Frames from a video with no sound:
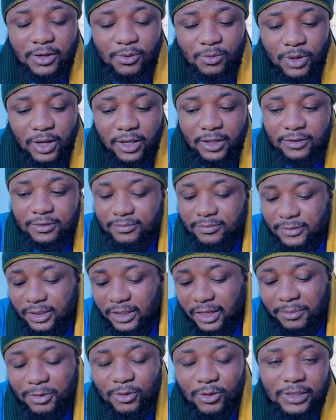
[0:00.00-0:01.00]
Well,
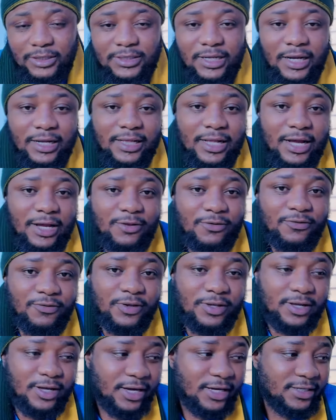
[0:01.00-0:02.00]
let me know exactly how you
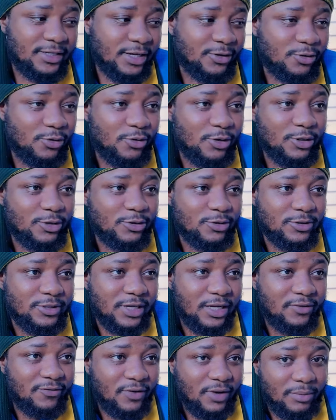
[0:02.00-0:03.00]
feel, guys. Are you going to
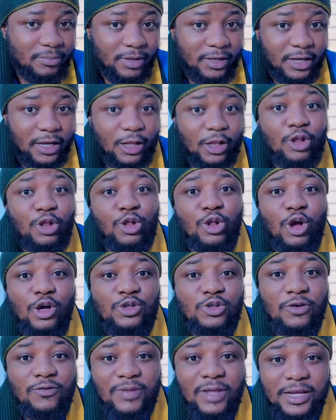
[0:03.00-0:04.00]
start farming? A
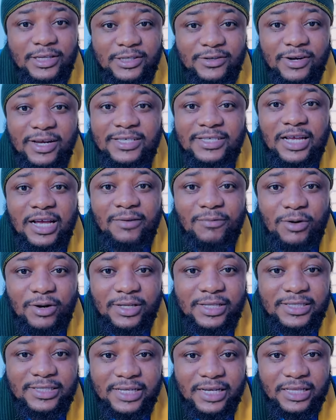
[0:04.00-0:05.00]
lot of Nigerians have
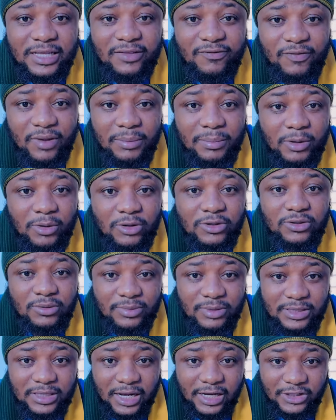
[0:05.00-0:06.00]
already started farming because of
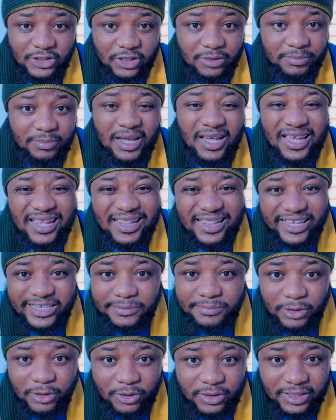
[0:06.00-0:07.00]
this hardship. Let's
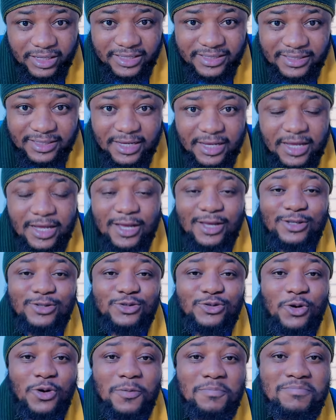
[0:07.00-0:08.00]
be honest.
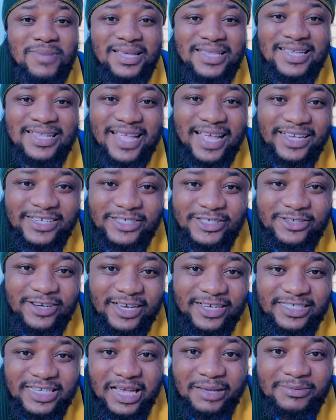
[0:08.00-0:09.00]
So many
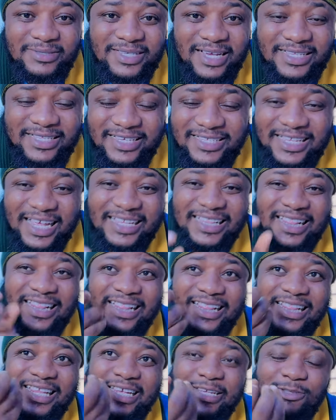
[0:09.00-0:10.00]
Nigerians have started that
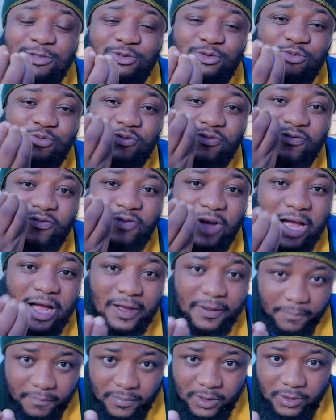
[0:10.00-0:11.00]
little
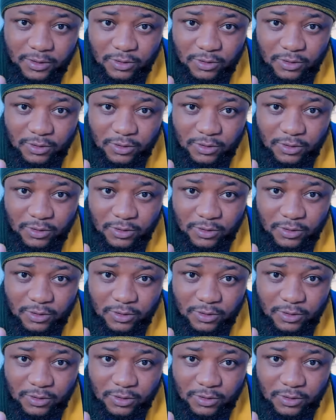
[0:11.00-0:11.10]
farm.